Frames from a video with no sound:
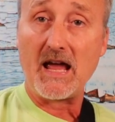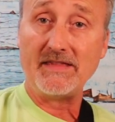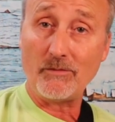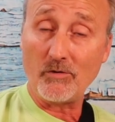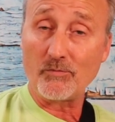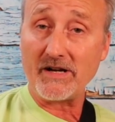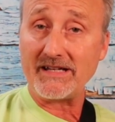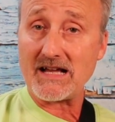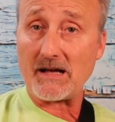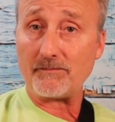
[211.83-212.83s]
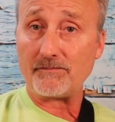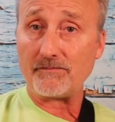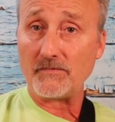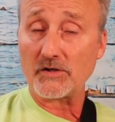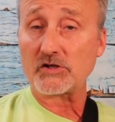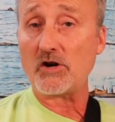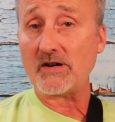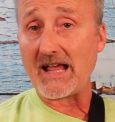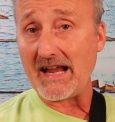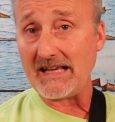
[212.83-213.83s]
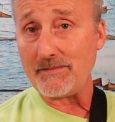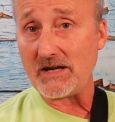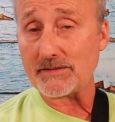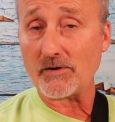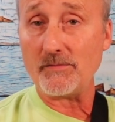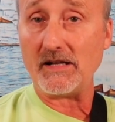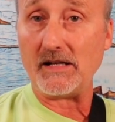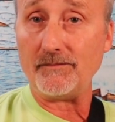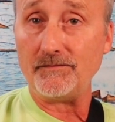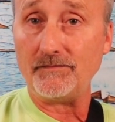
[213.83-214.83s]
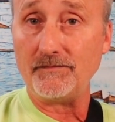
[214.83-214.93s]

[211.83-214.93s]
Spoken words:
And then we'll bring it up. Let's go to 80 beats per minute.